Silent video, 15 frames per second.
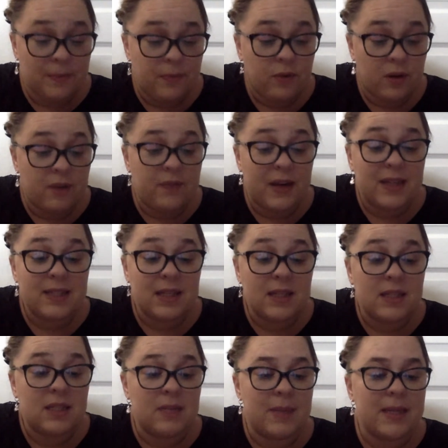if I said
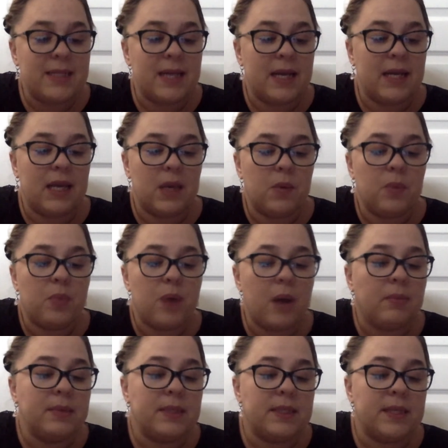this to my daddy, he would
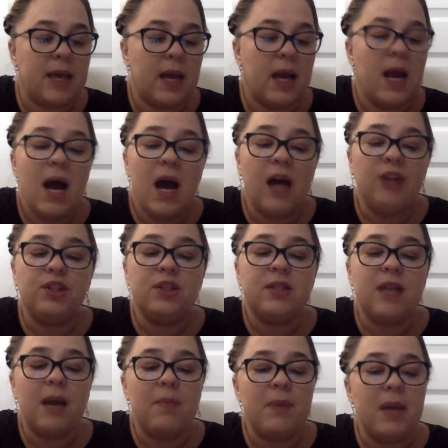probably say I should
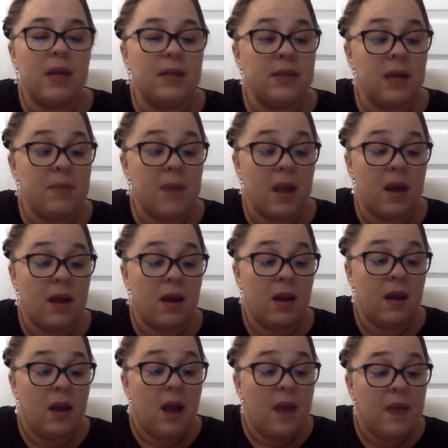stop being a dumbhead
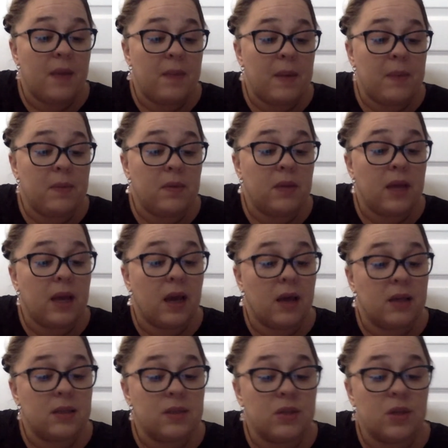and that people like
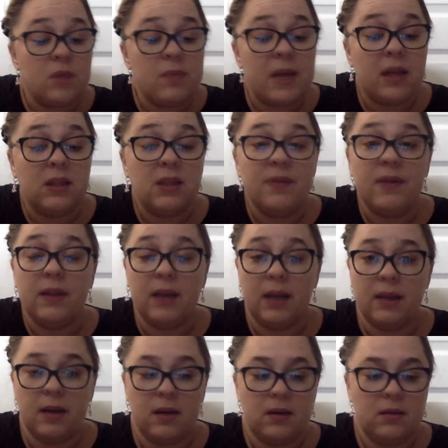us don't make a living like
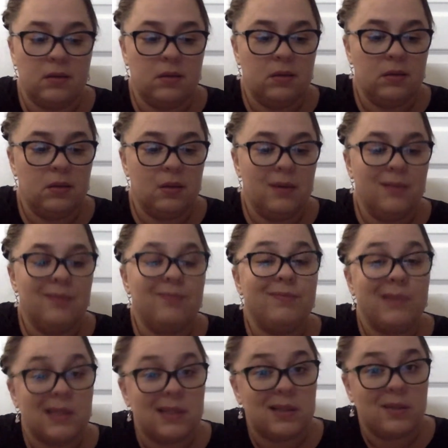that.
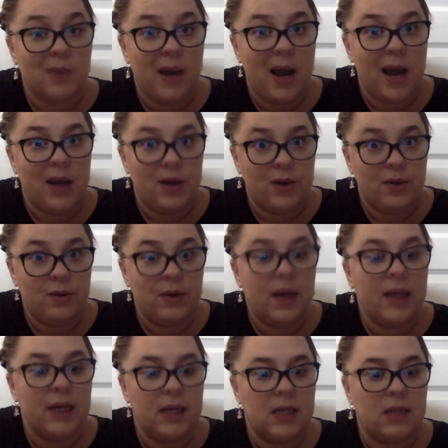This is why I knew I
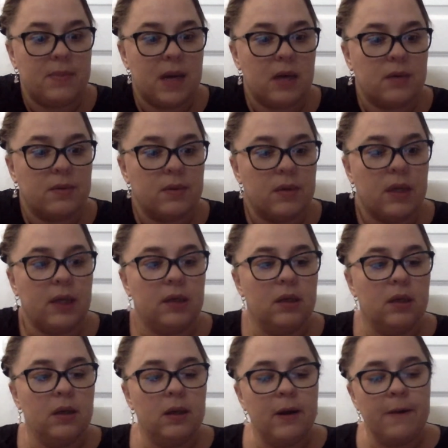needed the macaroni.
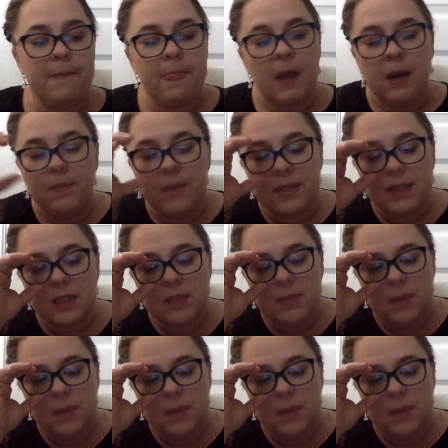Mrs.